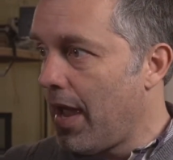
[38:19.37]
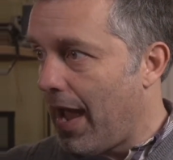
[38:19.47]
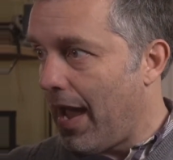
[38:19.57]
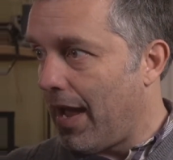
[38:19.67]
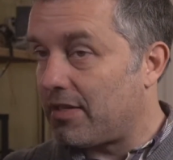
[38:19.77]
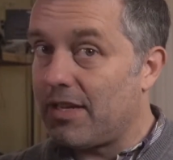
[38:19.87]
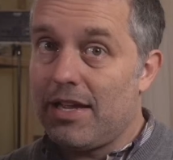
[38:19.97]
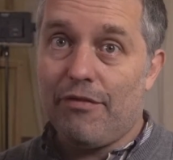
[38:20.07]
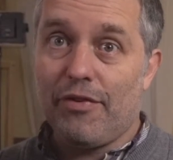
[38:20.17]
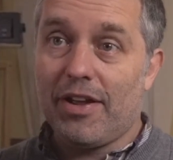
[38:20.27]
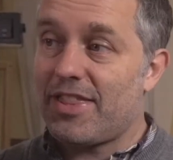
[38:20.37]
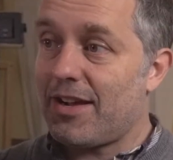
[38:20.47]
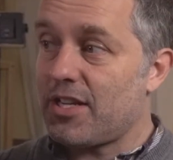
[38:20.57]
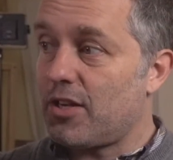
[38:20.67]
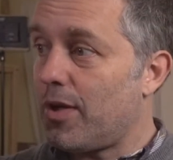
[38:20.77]
And if we get
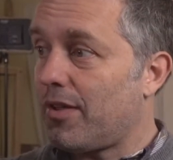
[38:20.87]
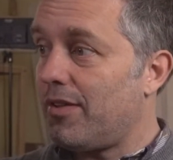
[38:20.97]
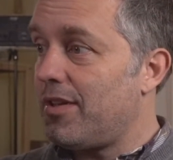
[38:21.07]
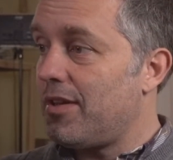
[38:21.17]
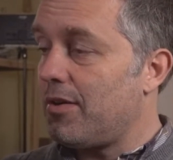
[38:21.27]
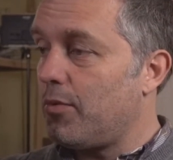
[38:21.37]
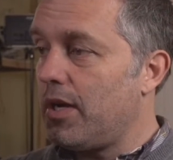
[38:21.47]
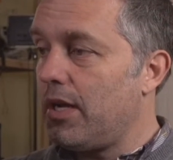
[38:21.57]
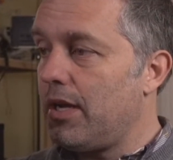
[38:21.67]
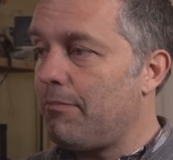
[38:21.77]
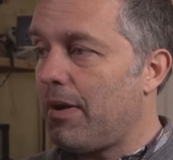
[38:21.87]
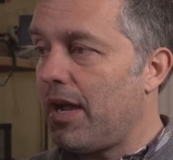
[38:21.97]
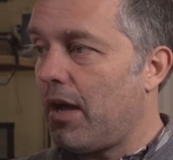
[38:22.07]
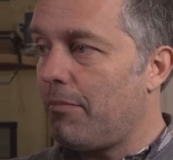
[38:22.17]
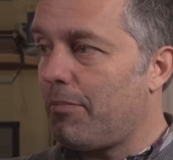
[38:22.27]
that done quickly, we
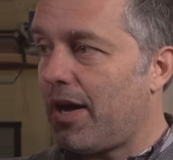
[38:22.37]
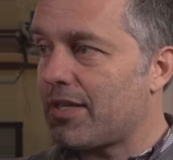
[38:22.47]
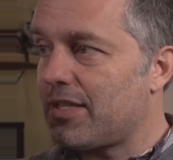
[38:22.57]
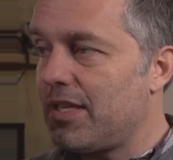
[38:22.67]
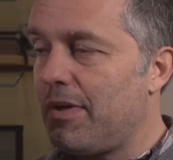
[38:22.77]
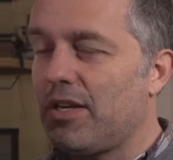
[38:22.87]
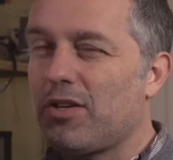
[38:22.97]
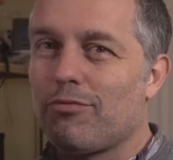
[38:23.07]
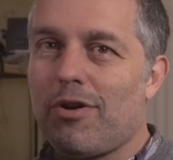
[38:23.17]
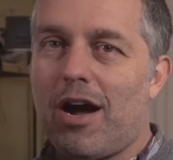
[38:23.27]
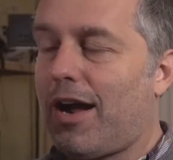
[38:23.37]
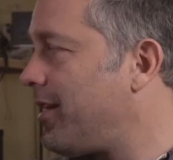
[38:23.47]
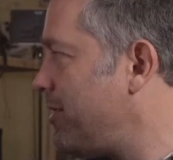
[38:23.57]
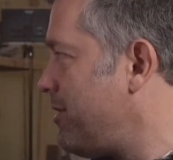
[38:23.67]
might unbox the Mingda Rock.